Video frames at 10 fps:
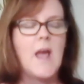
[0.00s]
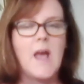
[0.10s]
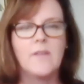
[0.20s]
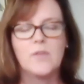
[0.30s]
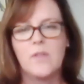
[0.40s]

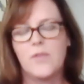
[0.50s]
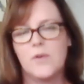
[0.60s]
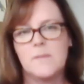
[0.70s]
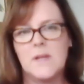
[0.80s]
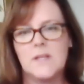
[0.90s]
After the
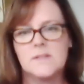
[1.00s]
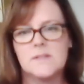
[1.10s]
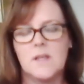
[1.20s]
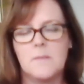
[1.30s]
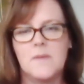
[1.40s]
30
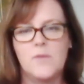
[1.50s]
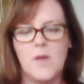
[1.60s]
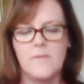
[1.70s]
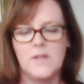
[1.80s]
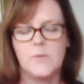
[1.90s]
minutes, if
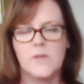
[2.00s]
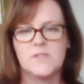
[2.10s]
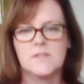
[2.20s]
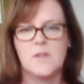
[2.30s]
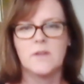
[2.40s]
you have any
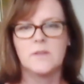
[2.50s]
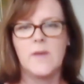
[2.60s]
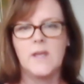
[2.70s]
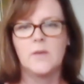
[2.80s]
questions along the way,